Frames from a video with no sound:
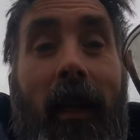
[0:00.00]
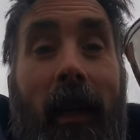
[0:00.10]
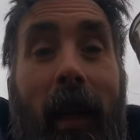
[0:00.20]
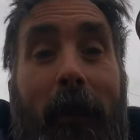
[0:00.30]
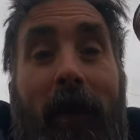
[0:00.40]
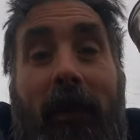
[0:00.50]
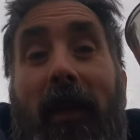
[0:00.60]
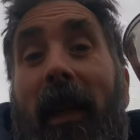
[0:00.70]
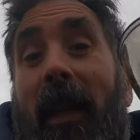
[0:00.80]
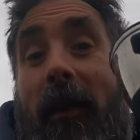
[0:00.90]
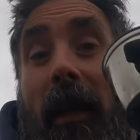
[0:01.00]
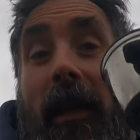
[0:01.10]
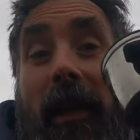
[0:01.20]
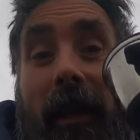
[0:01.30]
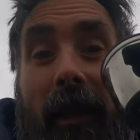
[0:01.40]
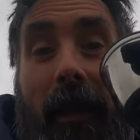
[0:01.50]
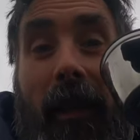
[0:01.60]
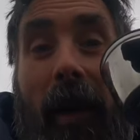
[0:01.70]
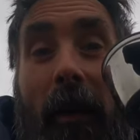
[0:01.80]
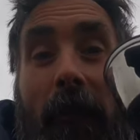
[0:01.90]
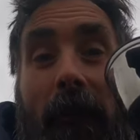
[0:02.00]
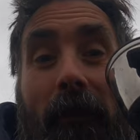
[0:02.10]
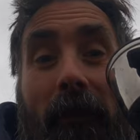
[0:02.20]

happy Sunday anyway. Um,